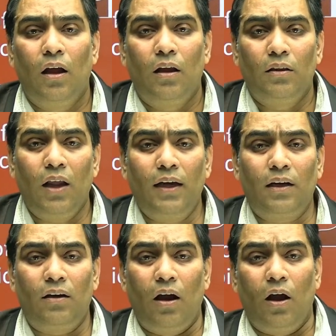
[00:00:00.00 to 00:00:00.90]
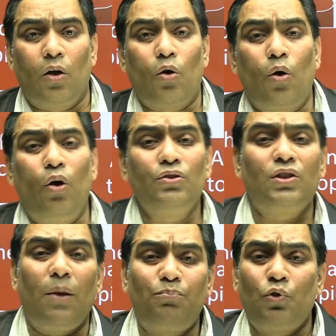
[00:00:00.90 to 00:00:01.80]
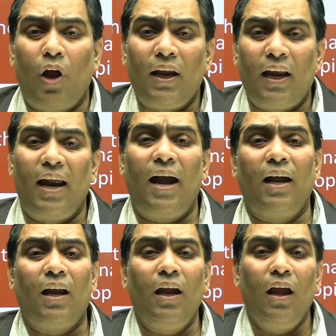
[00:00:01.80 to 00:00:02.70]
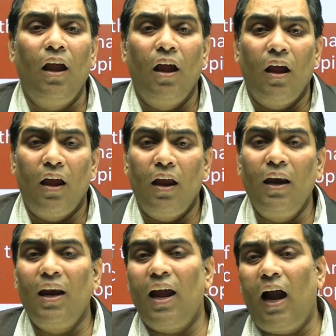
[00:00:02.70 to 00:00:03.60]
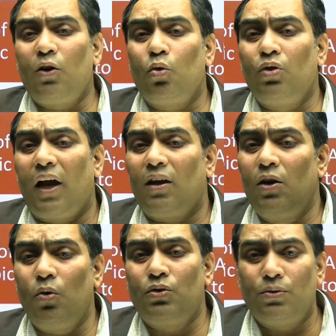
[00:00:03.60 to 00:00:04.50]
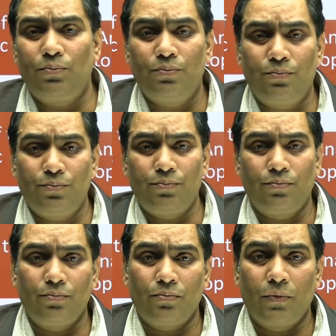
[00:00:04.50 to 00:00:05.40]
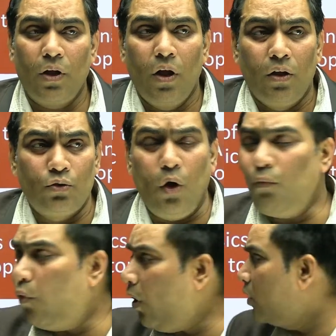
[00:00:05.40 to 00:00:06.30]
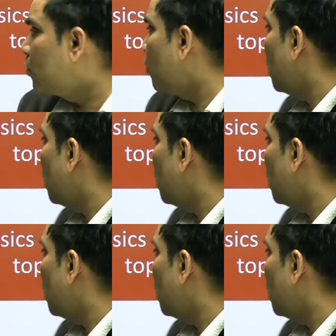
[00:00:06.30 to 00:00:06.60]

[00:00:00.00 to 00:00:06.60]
that conceptual clarity in regard to that news. So what should